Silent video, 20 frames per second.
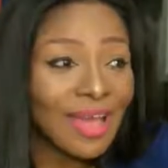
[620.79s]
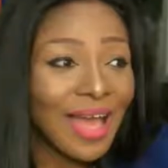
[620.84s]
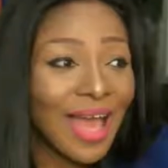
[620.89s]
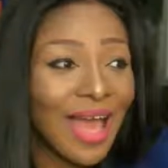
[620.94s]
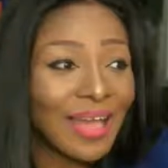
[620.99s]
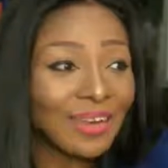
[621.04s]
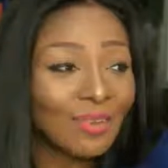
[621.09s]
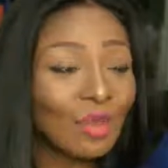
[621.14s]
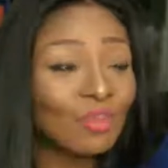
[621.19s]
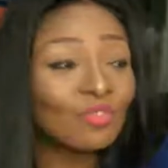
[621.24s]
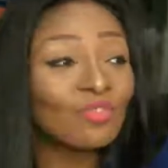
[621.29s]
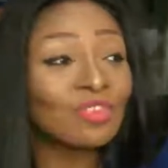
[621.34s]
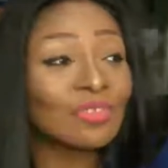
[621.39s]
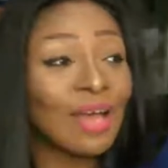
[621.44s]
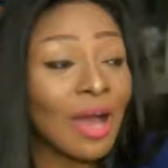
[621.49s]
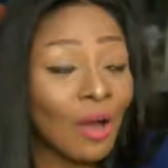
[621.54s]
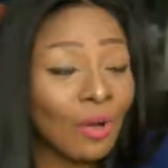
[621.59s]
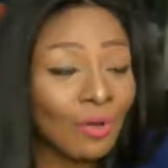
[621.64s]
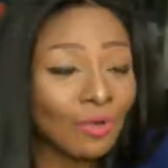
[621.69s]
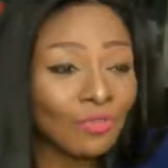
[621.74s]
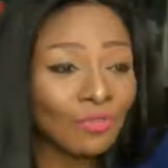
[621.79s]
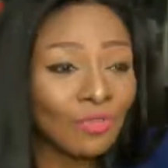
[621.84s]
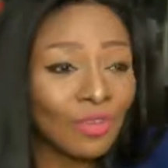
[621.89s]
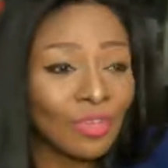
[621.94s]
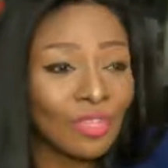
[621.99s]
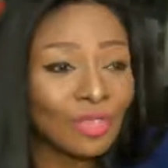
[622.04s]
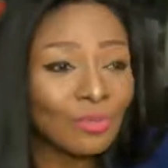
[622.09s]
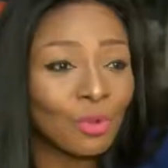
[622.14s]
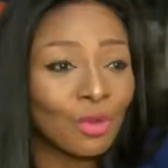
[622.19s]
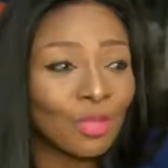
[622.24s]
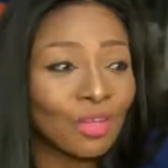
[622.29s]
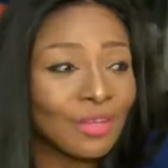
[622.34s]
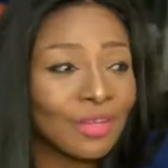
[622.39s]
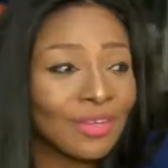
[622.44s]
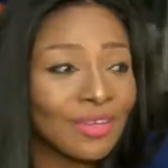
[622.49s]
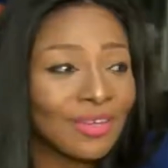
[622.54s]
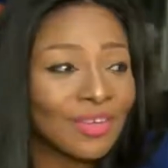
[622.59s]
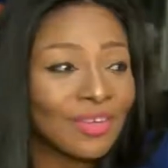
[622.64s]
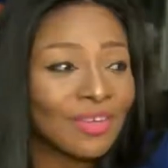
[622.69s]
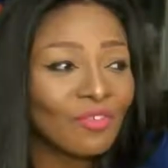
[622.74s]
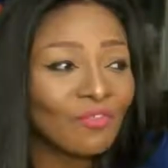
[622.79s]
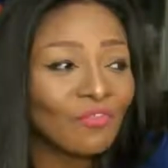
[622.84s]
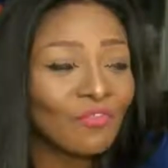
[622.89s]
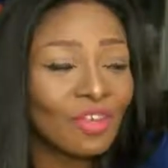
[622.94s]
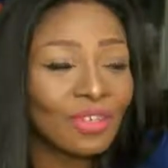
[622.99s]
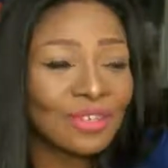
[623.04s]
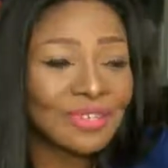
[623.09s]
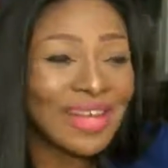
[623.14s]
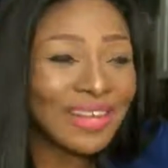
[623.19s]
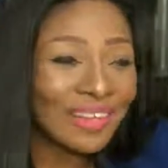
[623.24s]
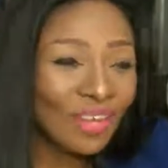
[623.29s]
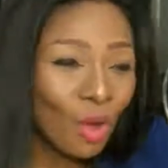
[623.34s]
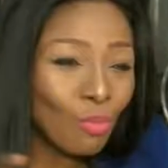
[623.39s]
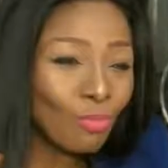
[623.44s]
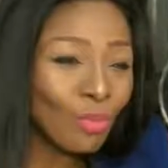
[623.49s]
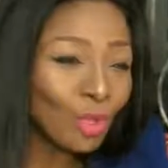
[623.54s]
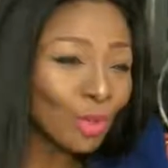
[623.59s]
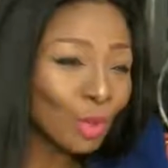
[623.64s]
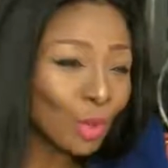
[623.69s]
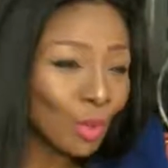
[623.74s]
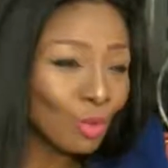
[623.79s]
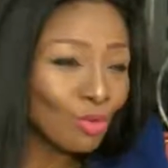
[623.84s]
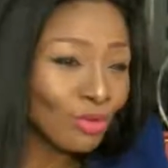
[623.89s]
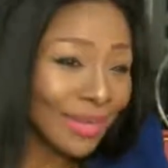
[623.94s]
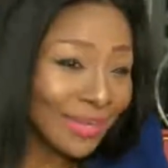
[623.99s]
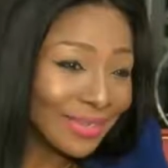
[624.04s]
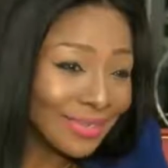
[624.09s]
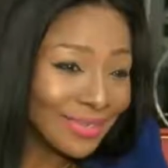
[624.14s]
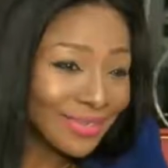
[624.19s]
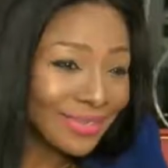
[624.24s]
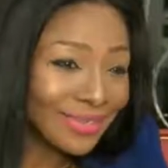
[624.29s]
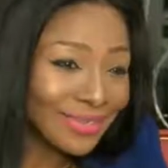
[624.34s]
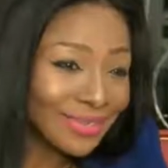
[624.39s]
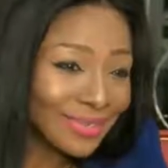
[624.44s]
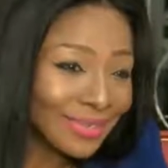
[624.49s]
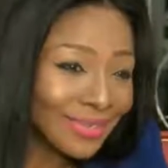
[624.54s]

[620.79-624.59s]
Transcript: And not just our own funds, but funds at commercial rate,